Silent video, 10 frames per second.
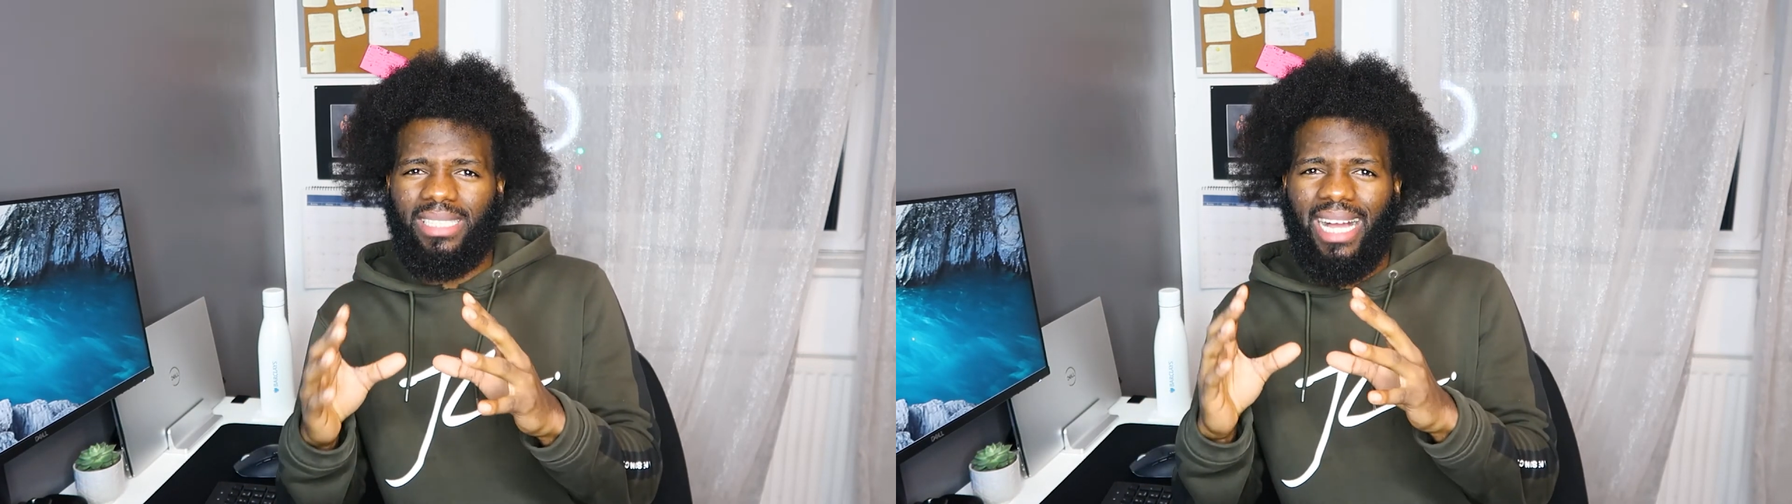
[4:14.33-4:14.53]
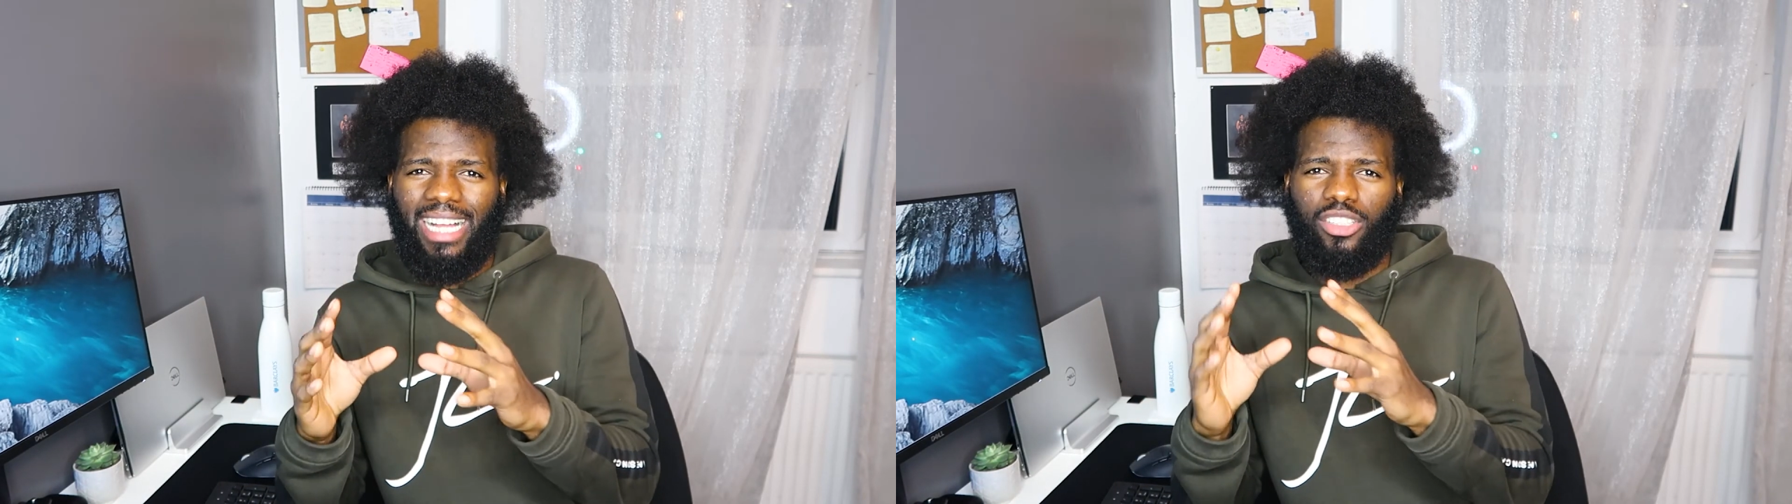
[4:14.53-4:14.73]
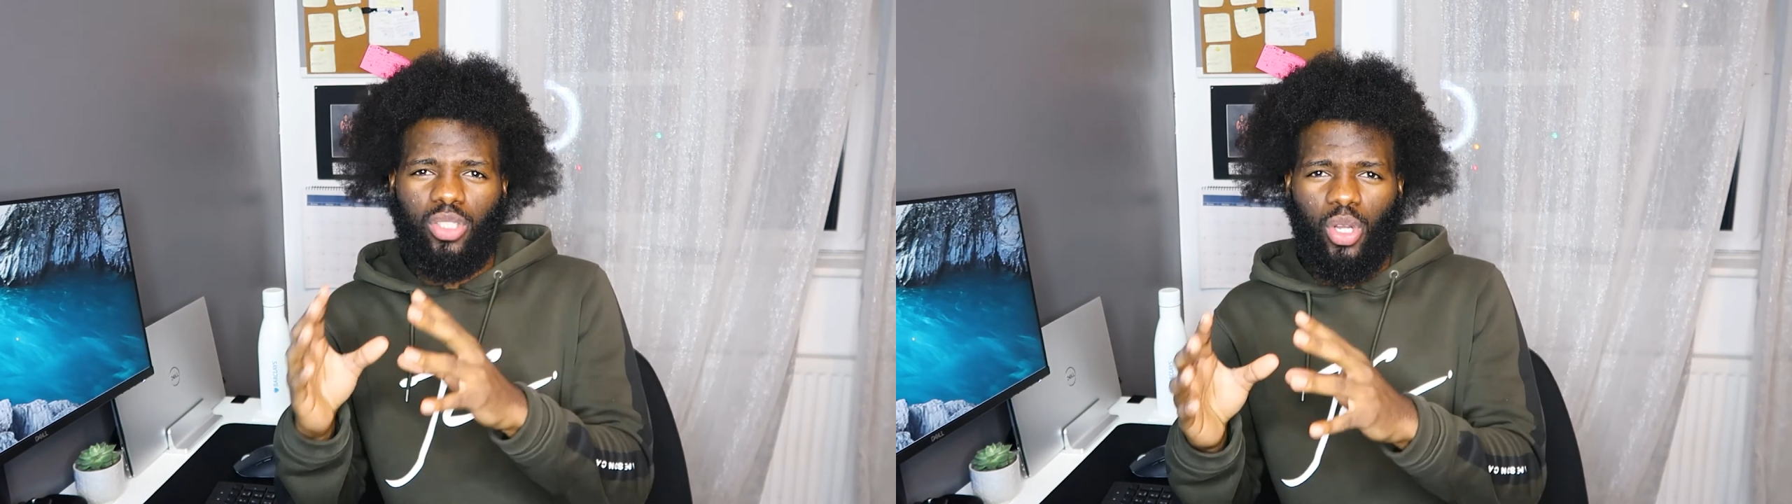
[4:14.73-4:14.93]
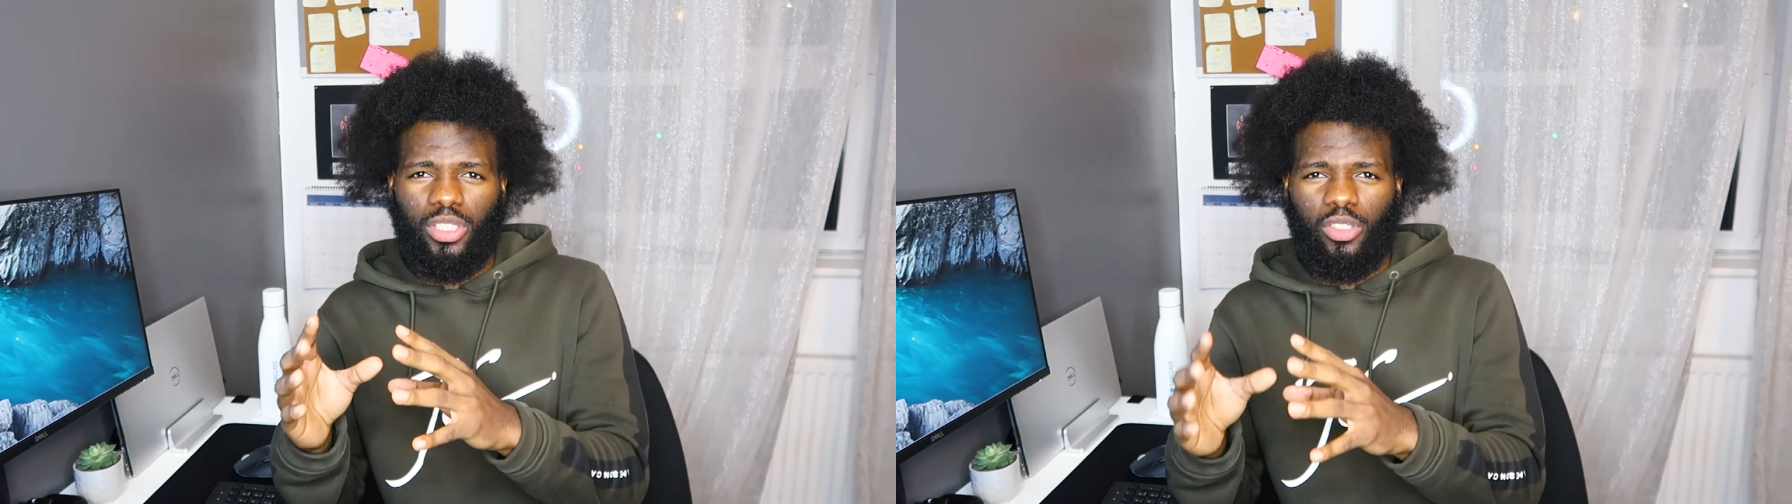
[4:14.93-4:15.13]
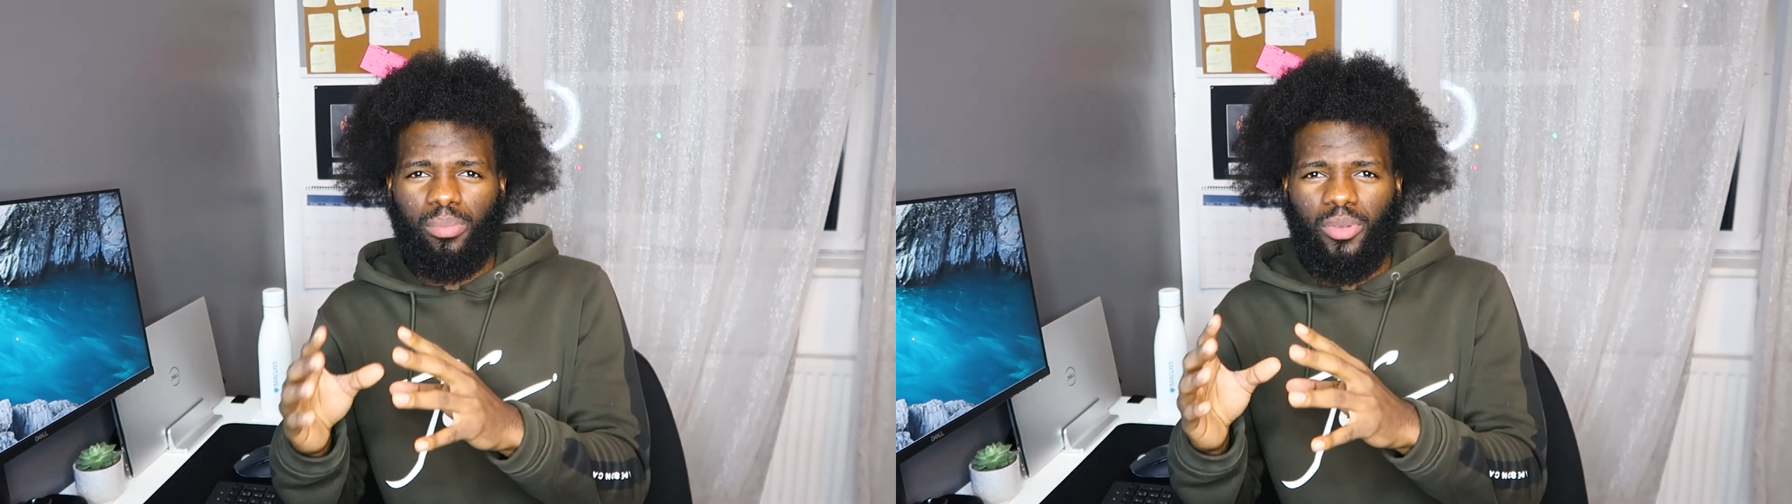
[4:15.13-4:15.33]
that are
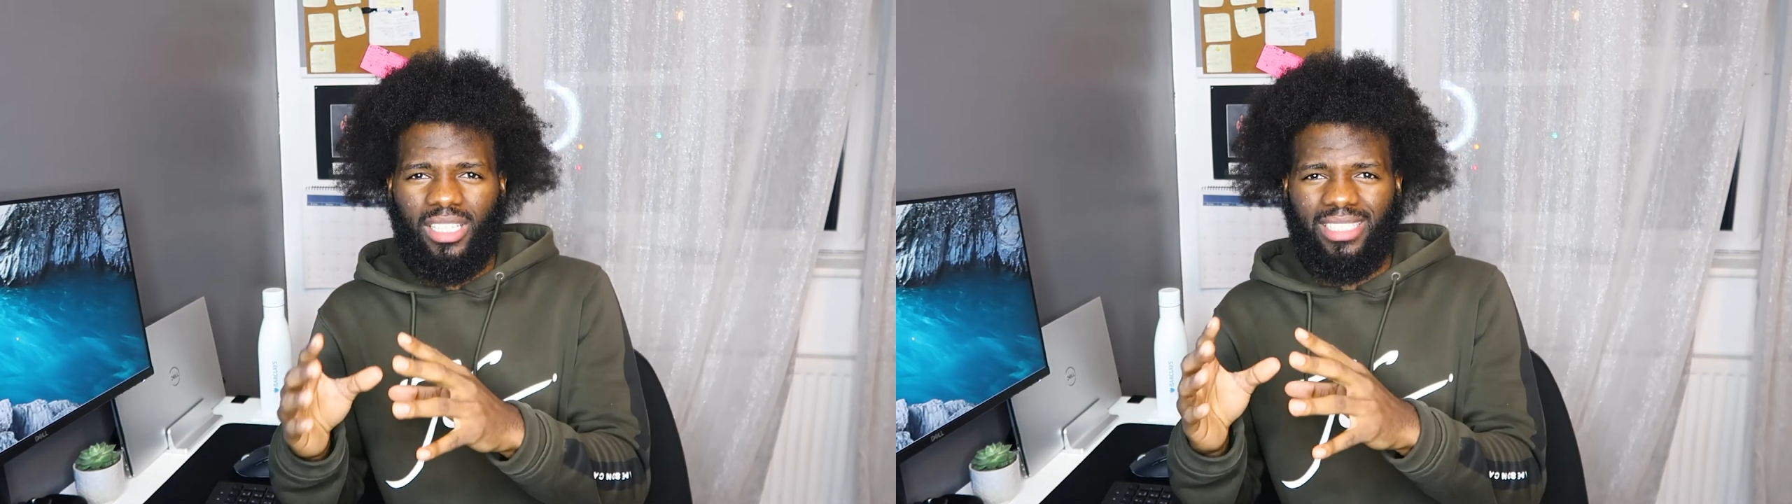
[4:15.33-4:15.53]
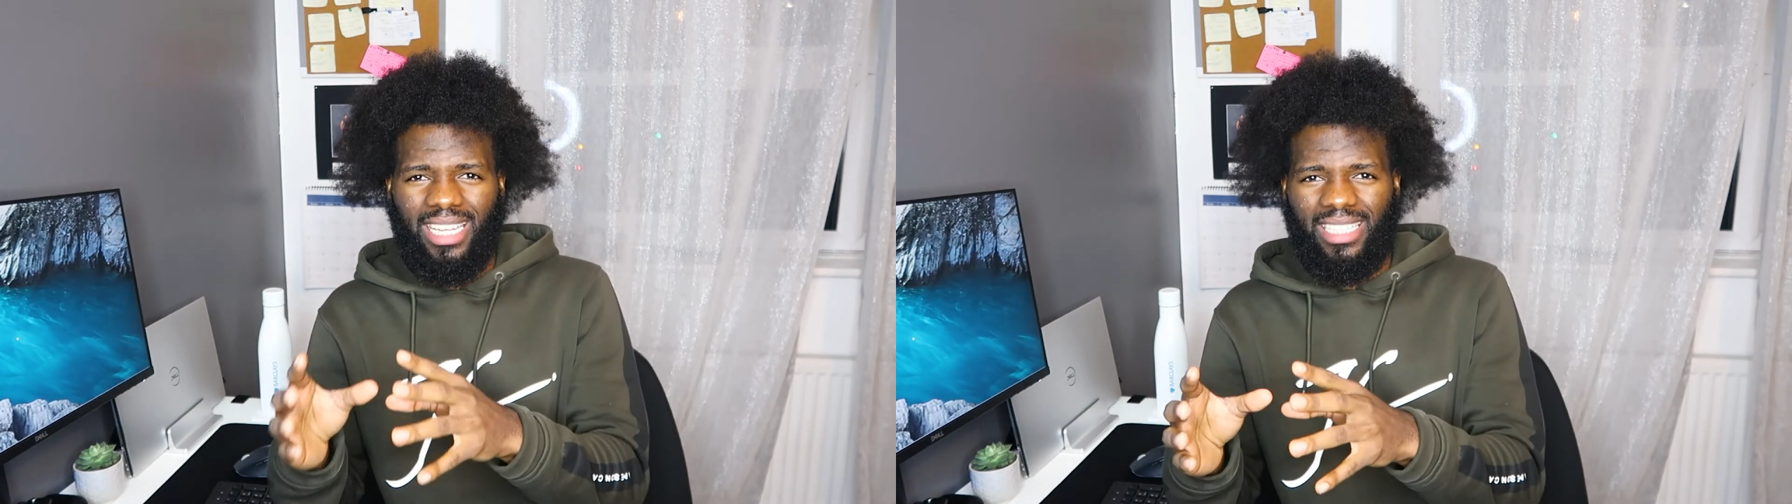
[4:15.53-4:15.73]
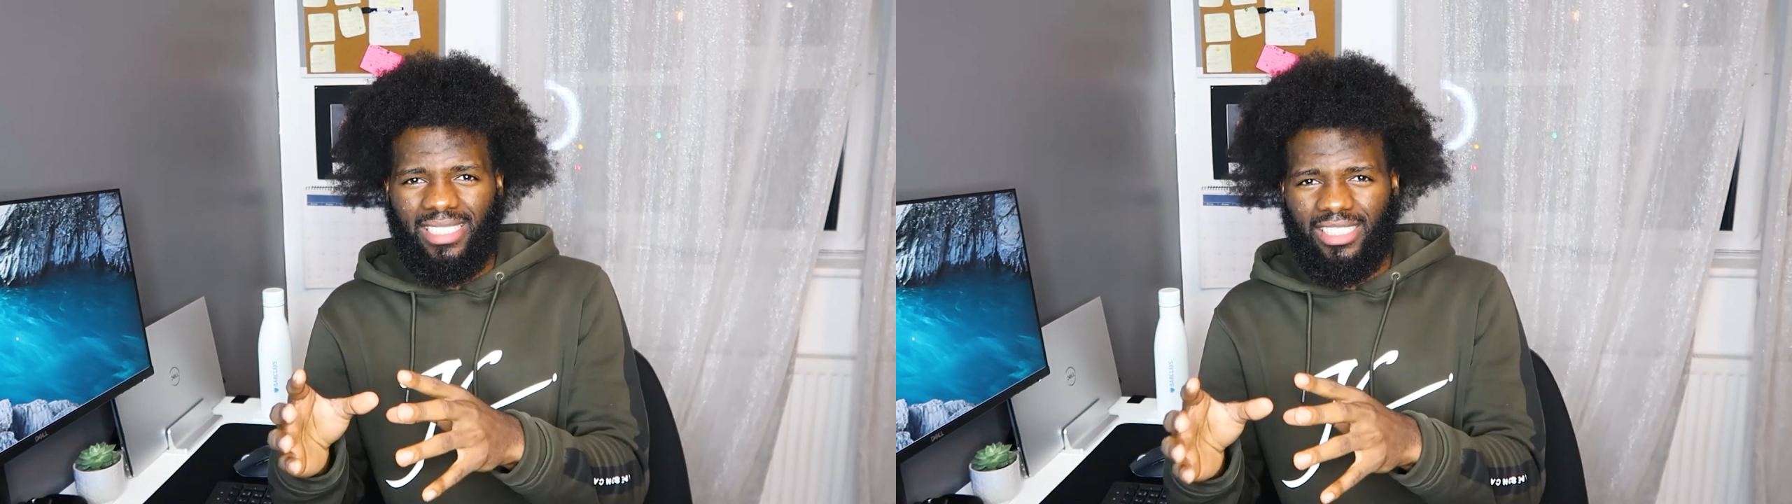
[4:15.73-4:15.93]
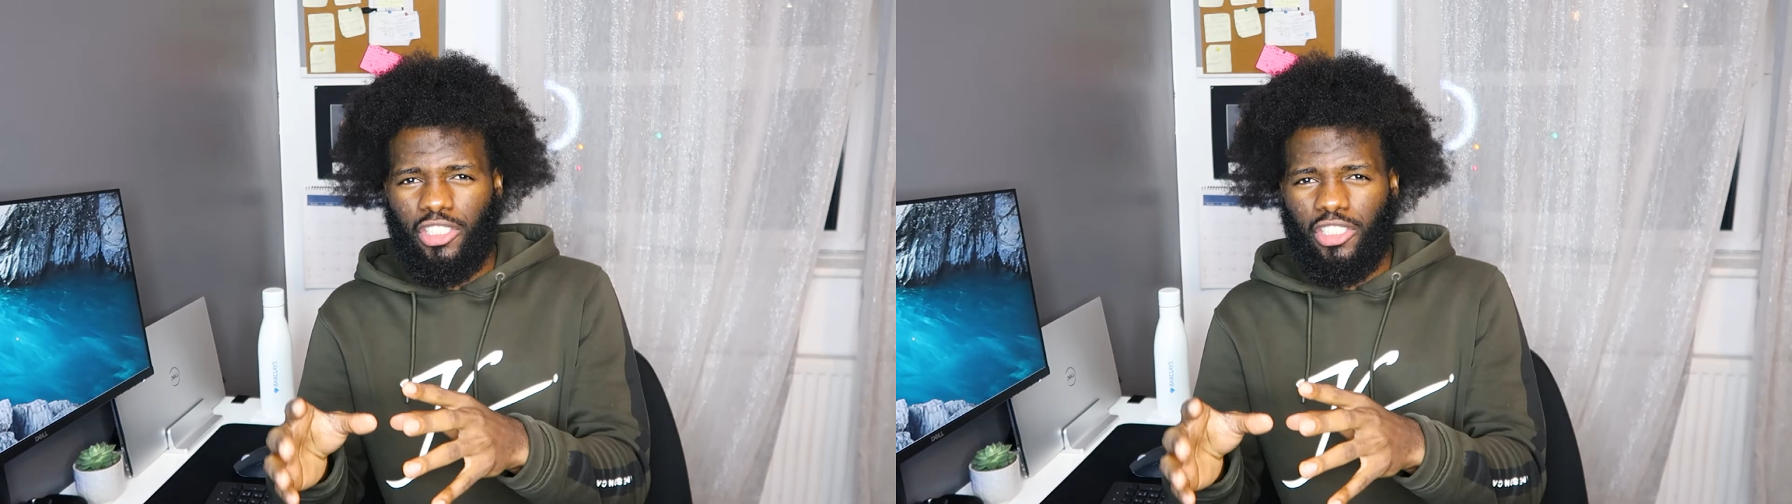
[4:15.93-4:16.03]
taught in computer science,